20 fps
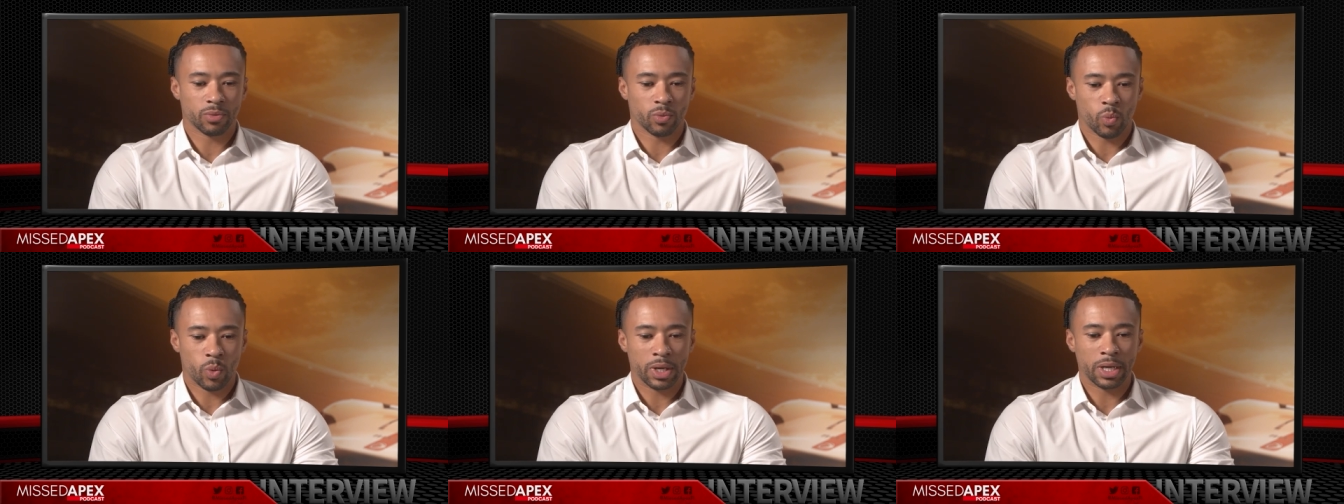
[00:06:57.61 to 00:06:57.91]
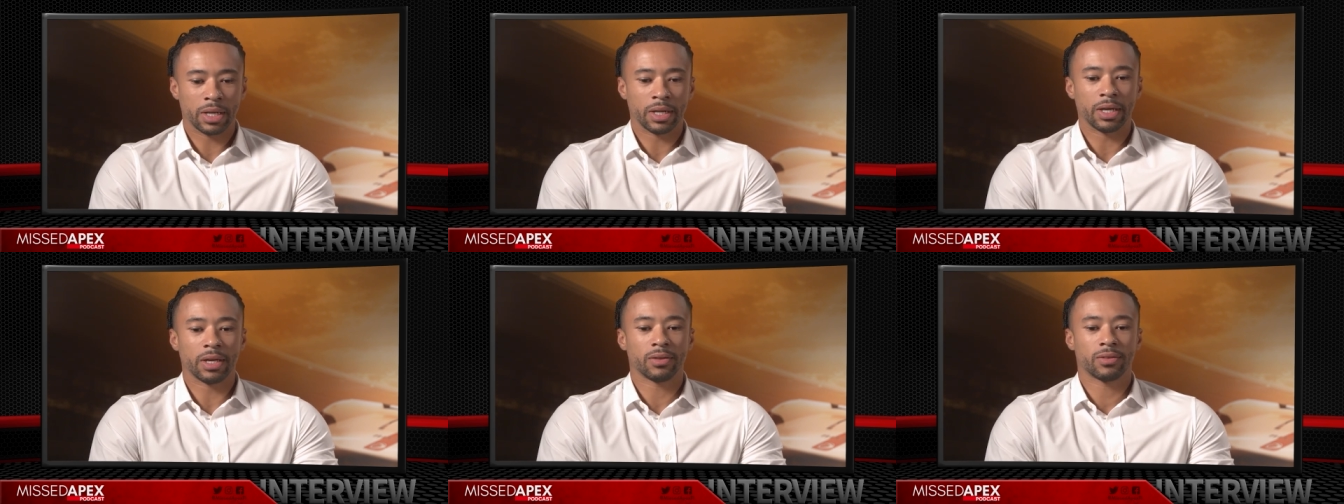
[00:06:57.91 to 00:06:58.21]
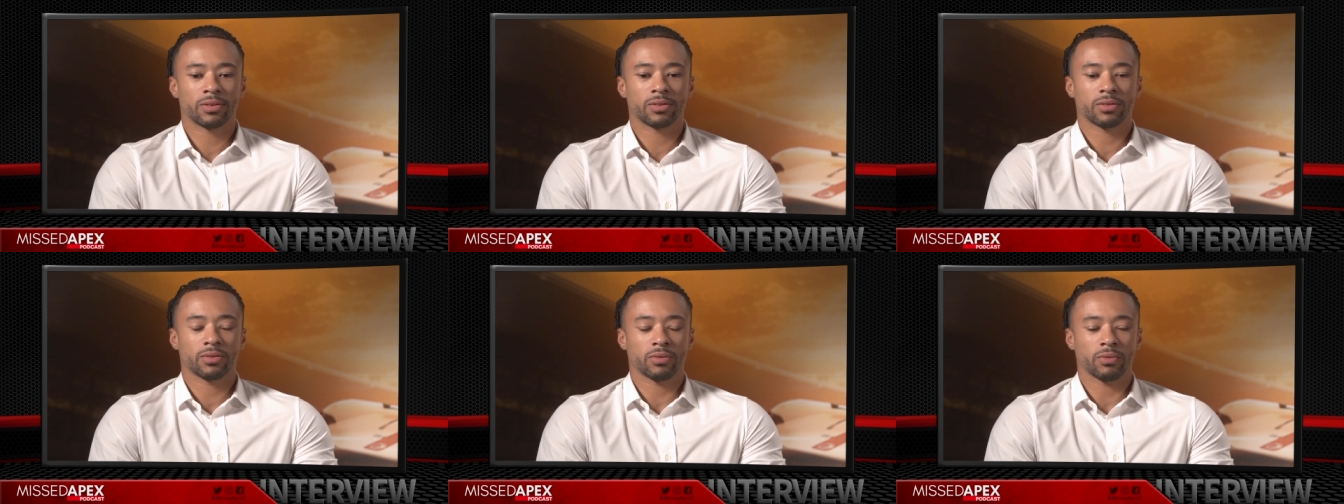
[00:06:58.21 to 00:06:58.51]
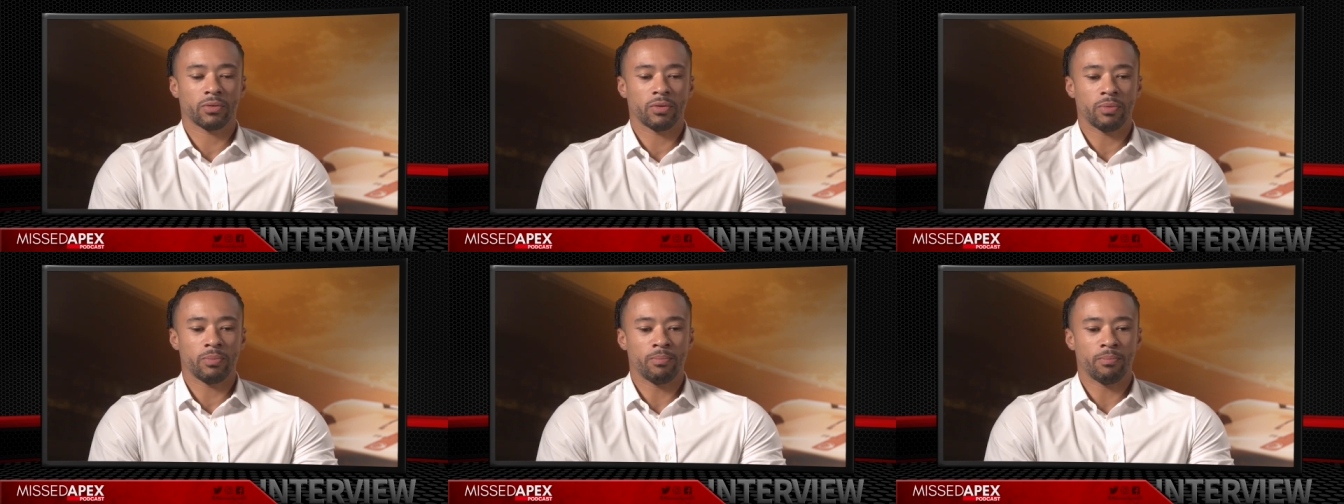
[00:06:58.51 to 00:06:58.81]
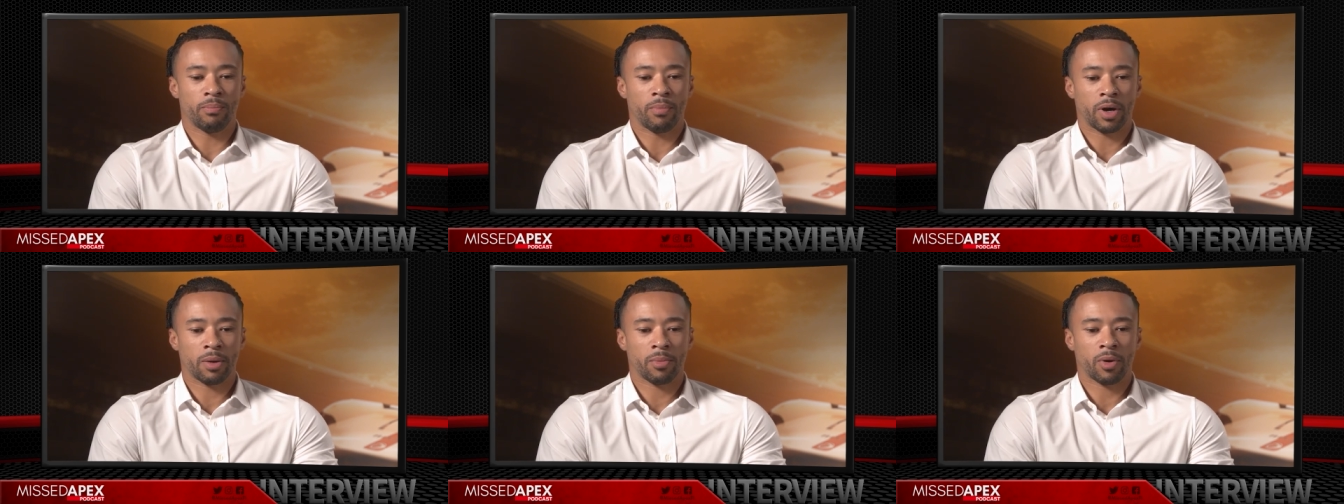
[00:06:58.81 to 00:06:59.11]
winning it,
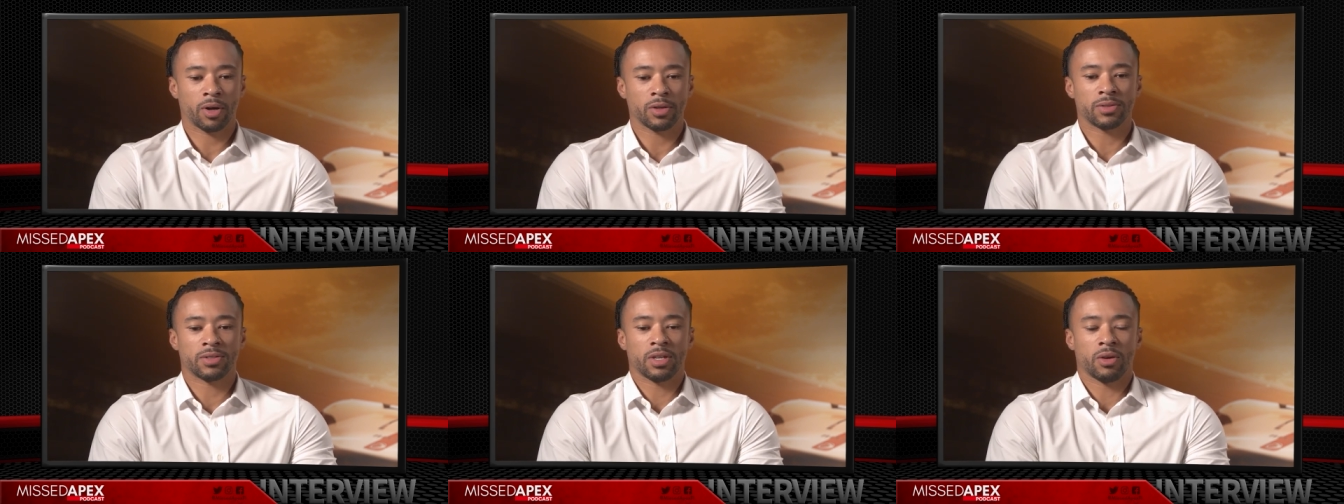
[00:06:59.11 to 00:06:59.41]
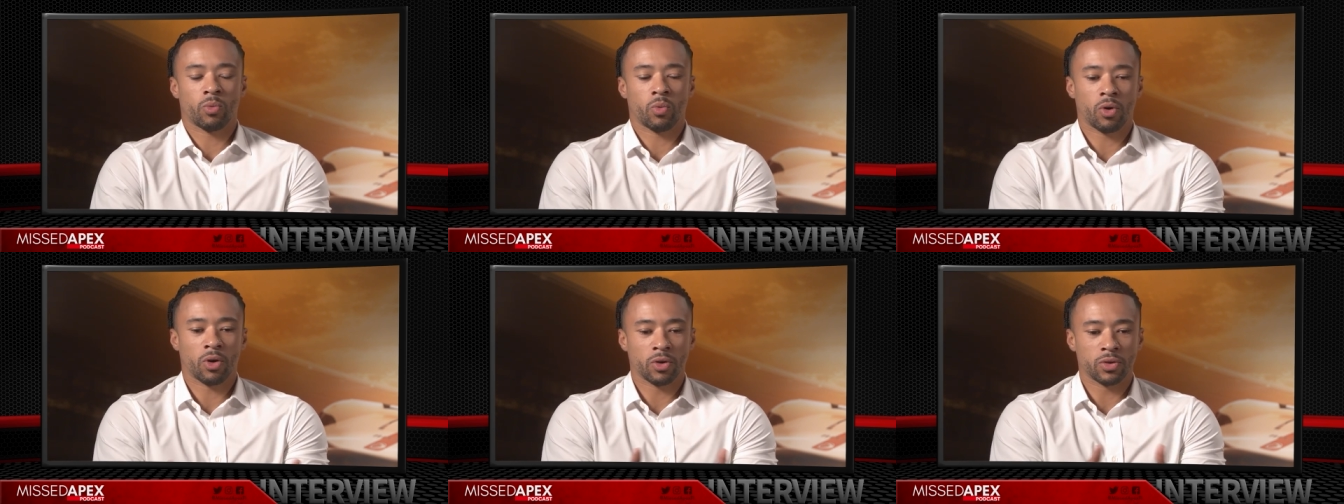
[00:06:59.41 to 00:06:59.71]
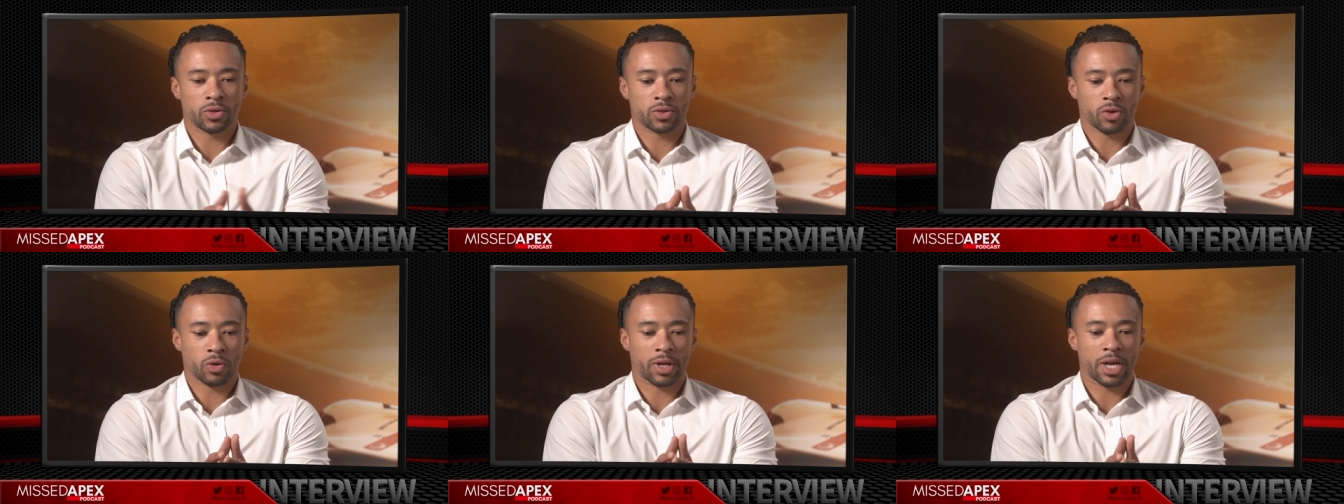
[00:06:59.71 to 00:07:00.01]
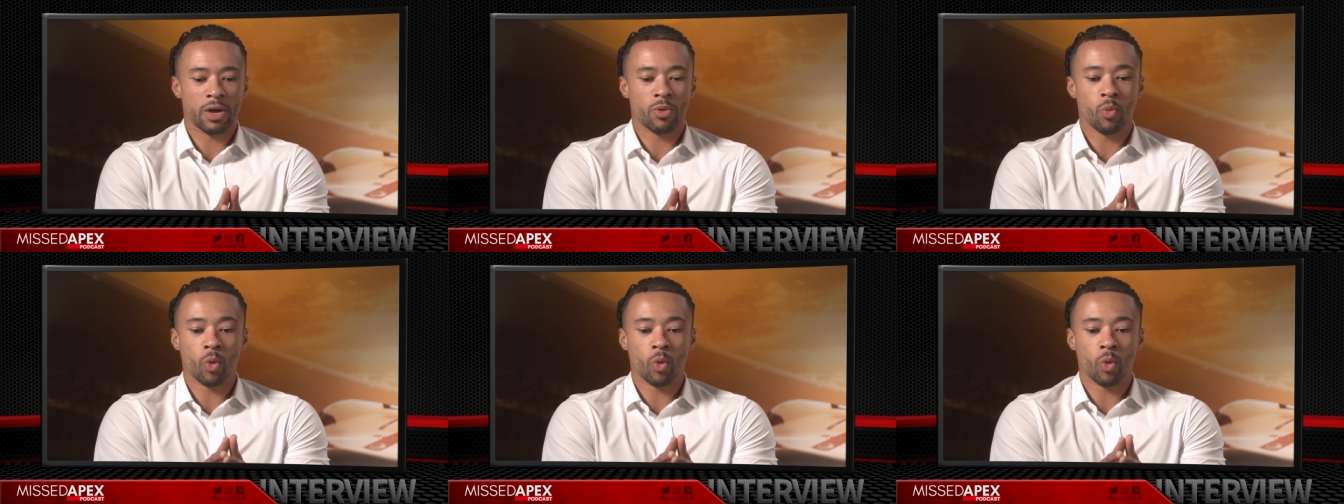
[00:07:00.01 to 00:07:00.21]
my mindset was okay.